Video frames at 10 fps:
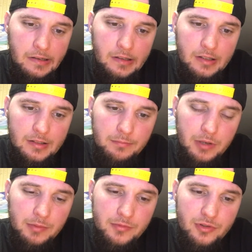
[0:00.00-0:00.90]
uh,
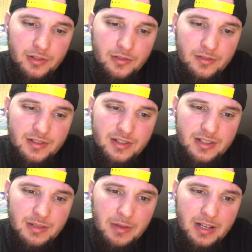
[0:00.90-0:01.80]
problem drinker is just
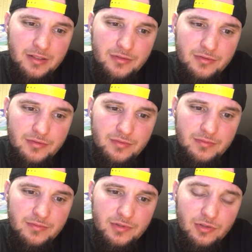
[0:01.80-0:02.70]
somebody who
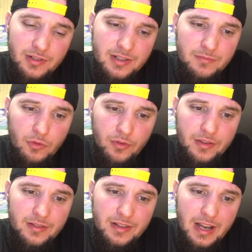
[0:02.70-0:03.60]
drinks more
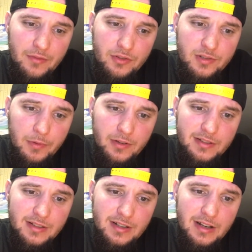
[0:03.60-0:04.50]
than the average
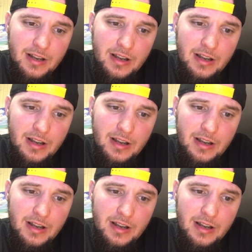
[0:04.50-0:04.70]
person,